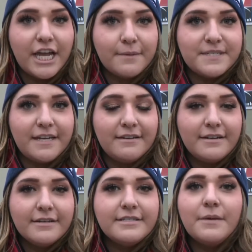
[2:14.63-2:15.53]
Jacobson,
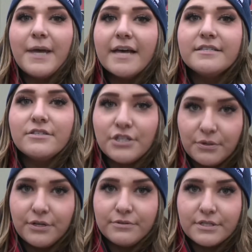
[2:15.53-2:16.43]
CBS
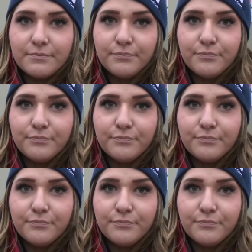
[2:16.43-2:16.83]
2 News.